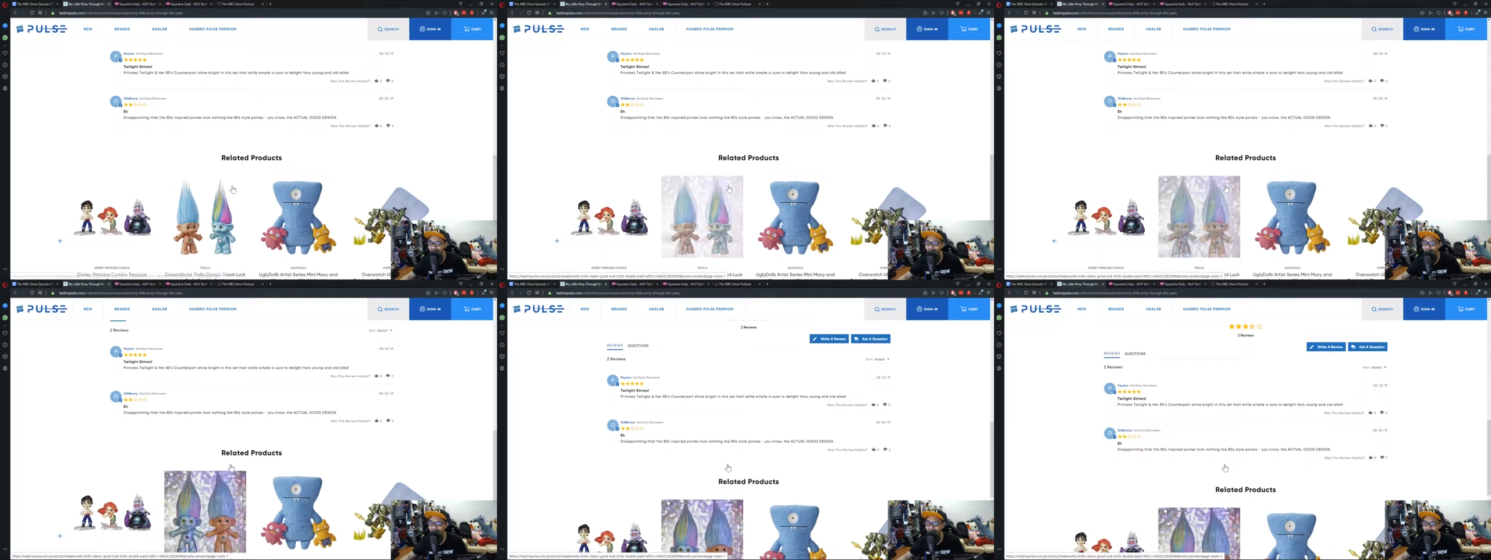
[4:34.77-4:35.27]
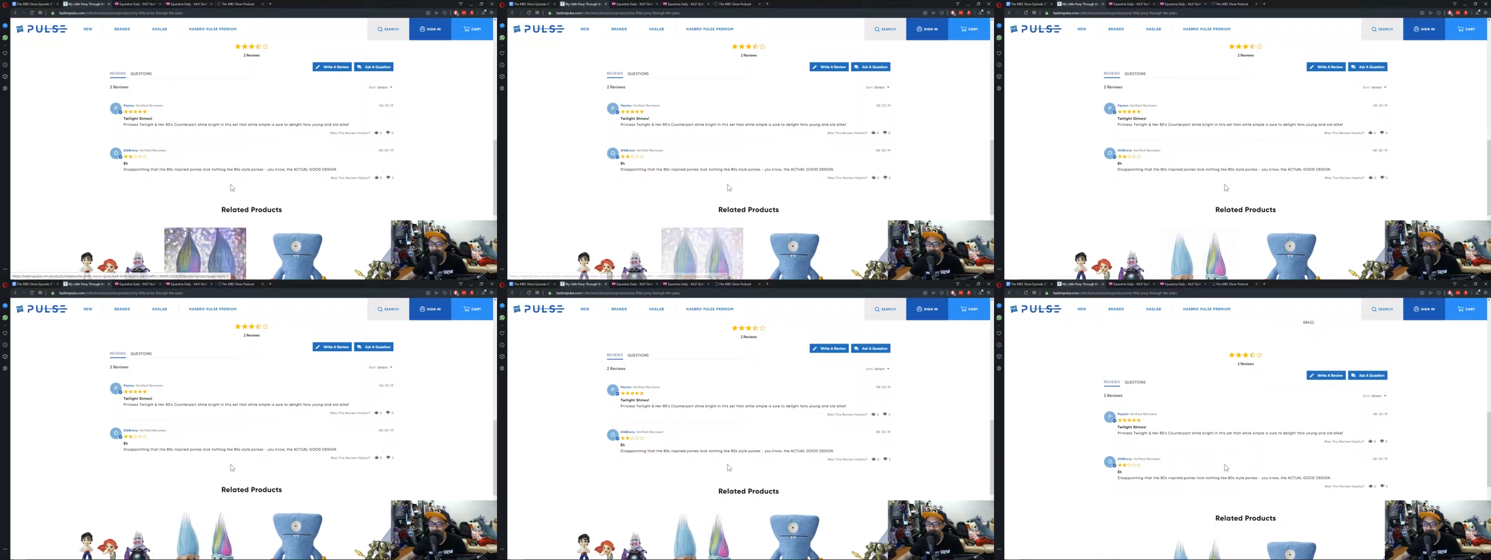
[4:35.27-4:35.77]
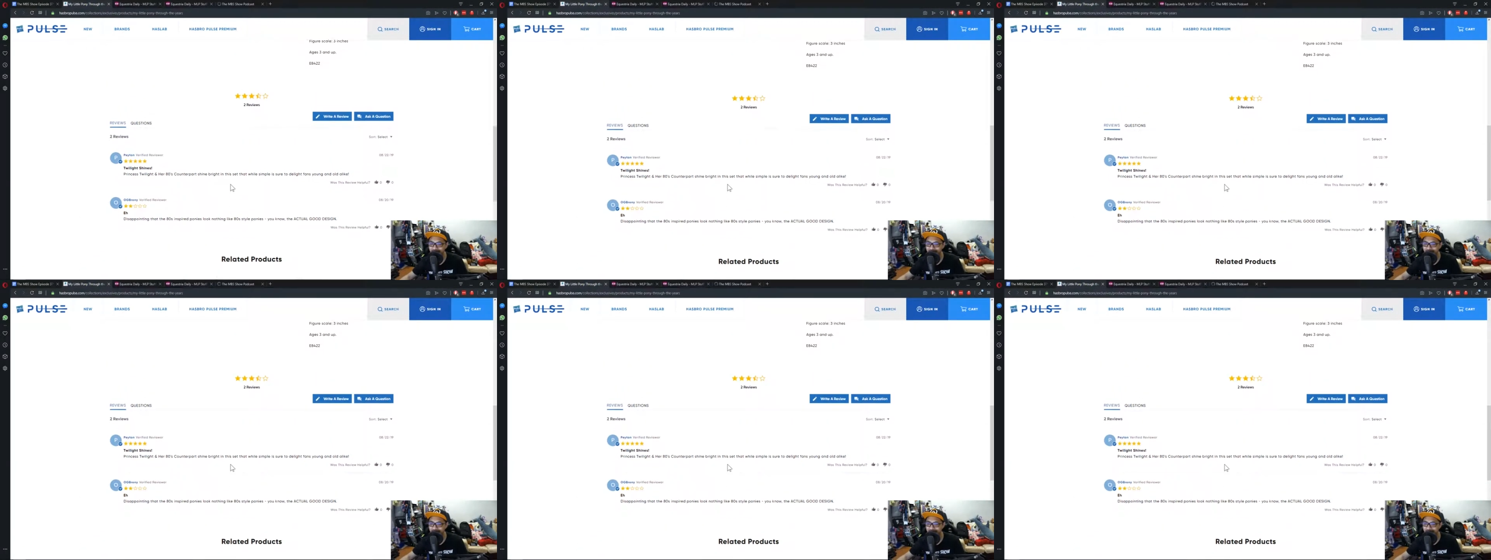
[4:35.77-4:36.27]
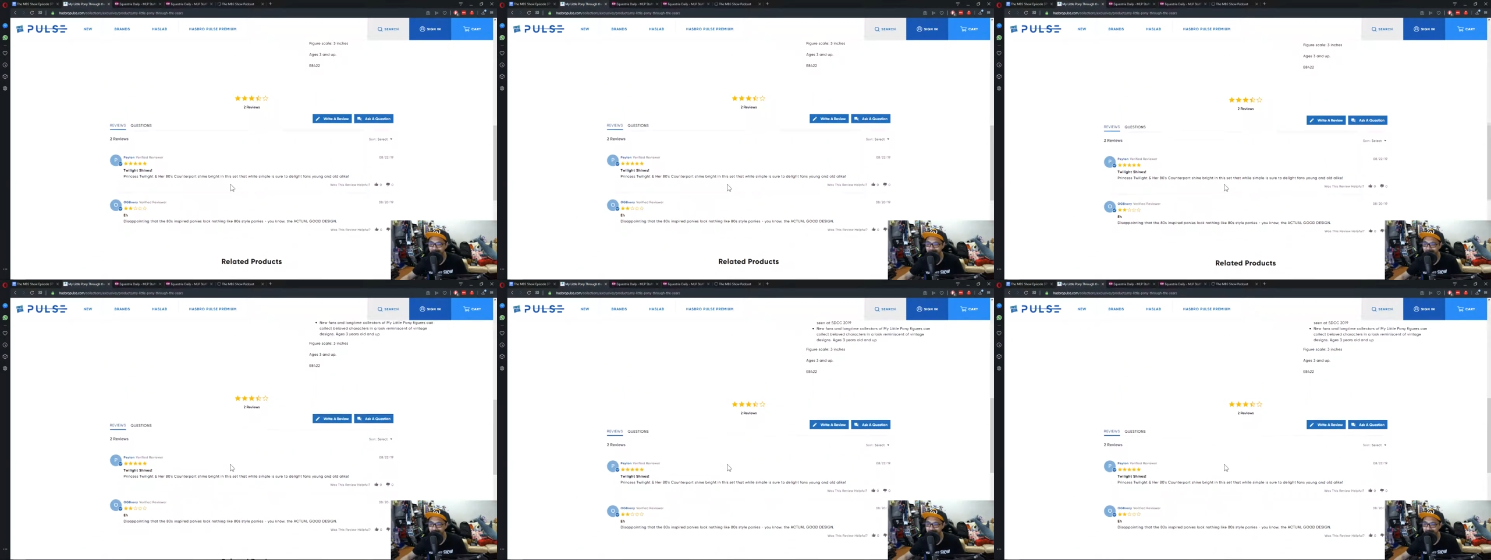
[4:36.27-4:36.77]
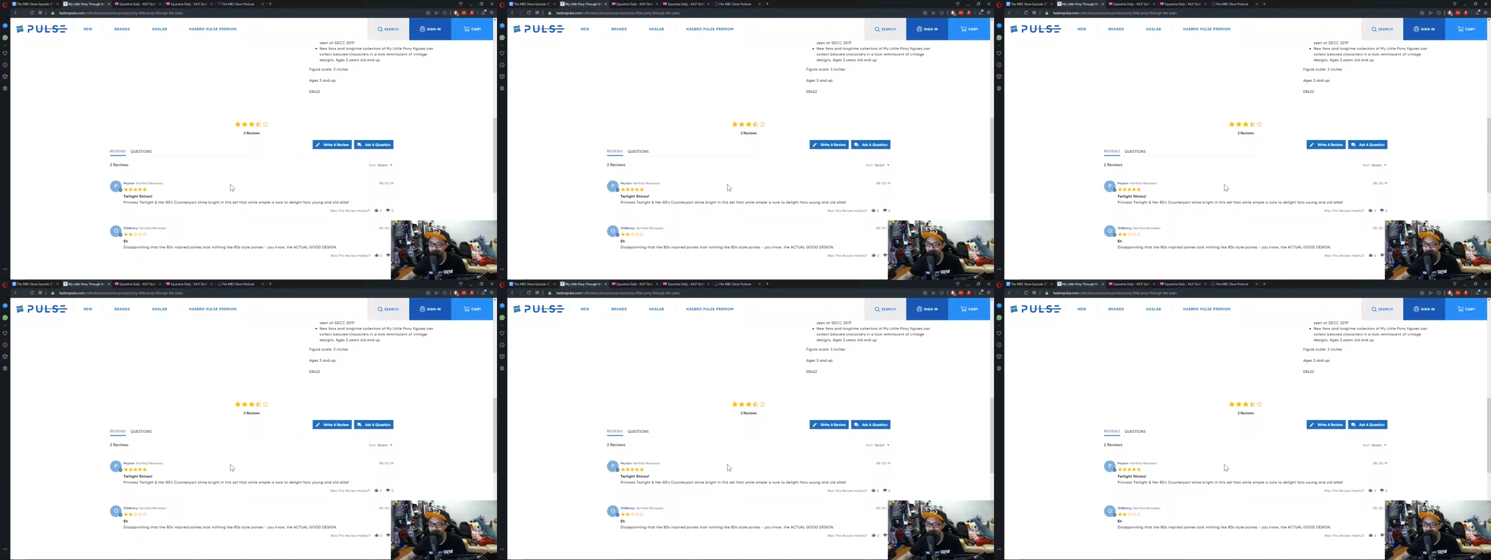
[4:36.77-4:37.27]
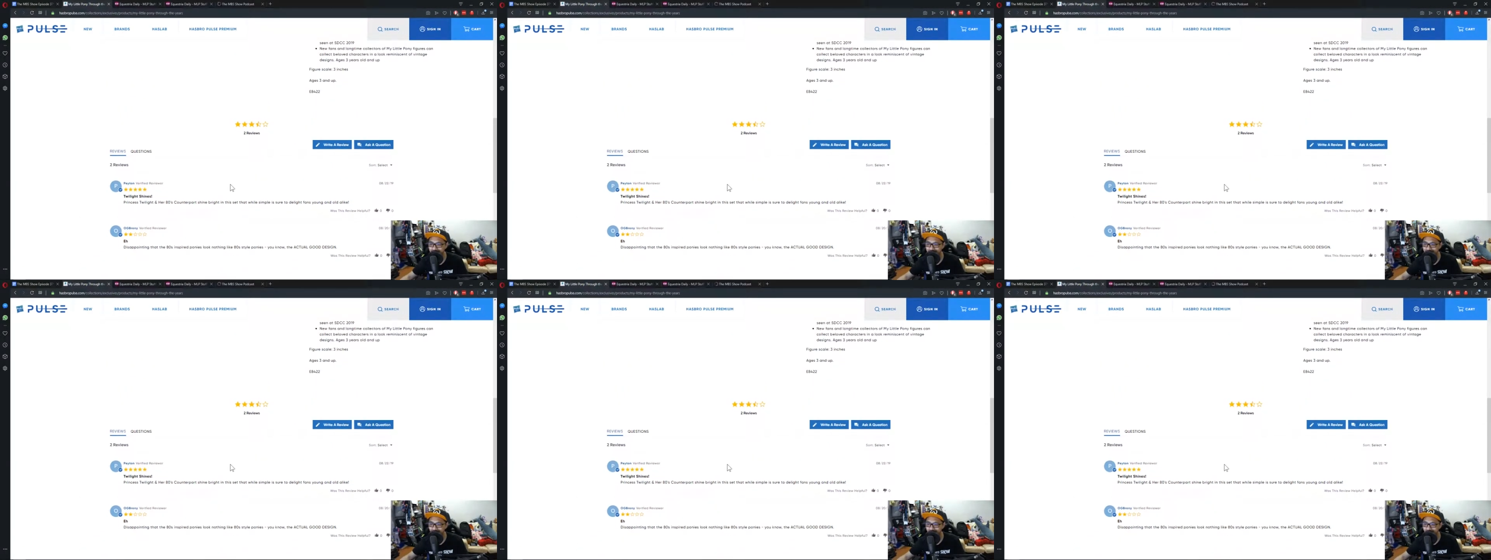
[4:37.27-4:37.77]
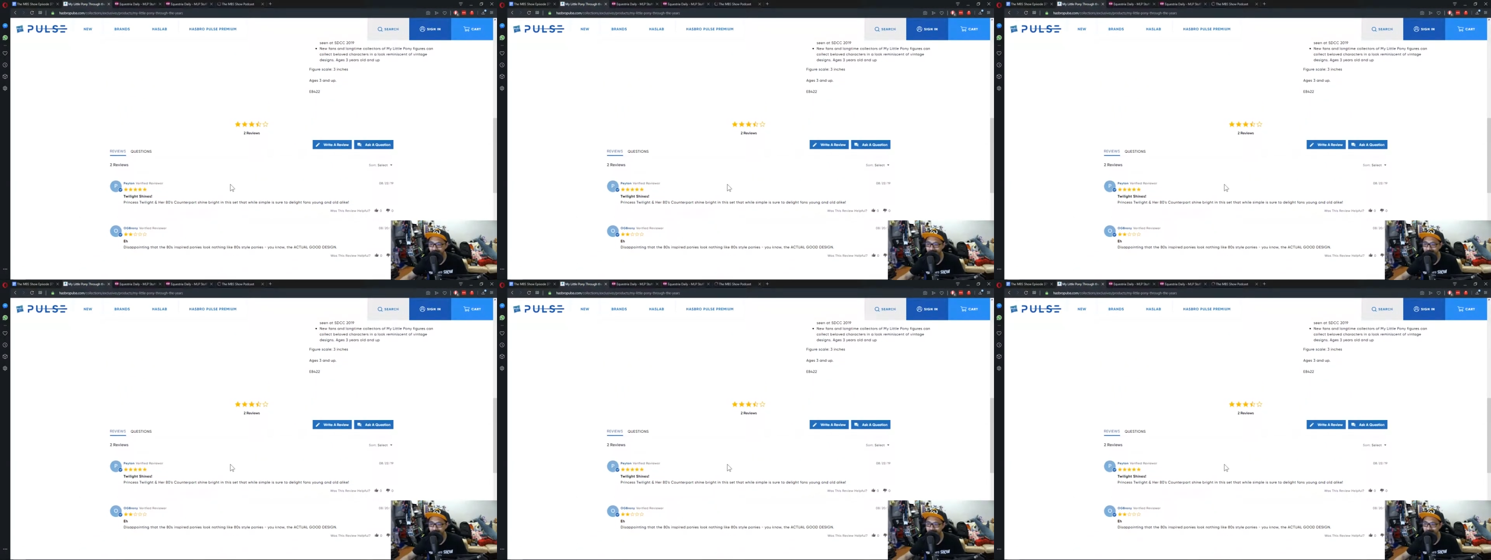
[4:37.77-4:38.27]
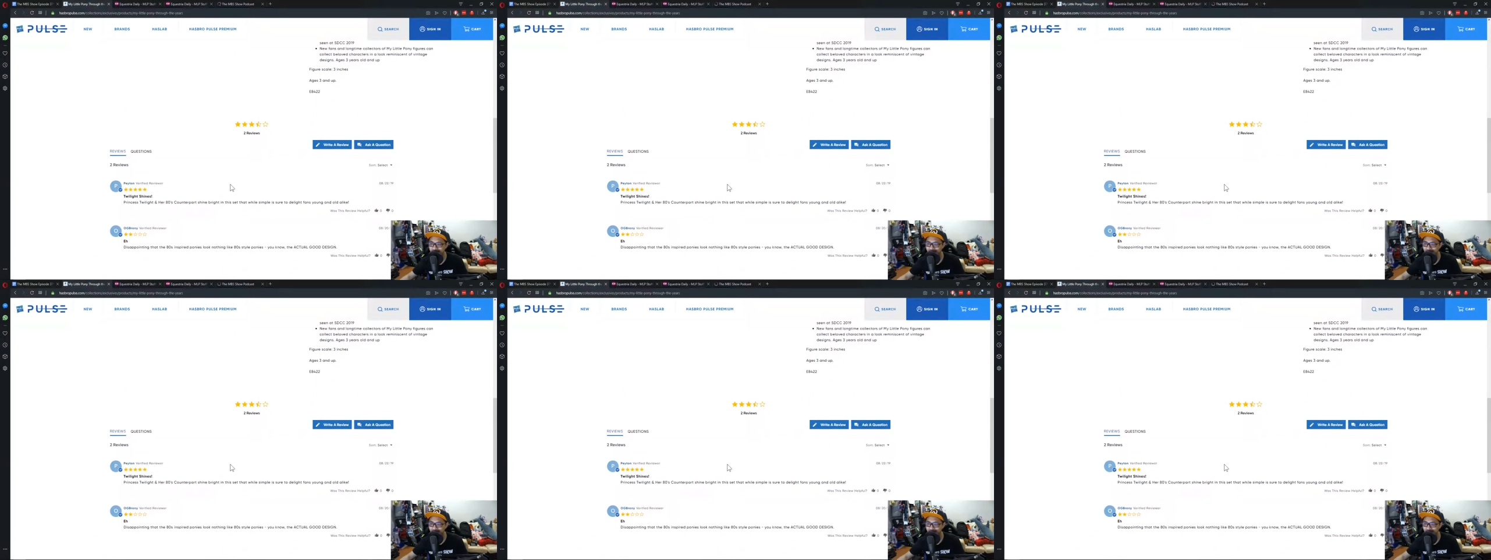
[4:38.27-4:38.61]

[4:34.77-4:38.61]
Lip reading: Nobody's mouth can be seen.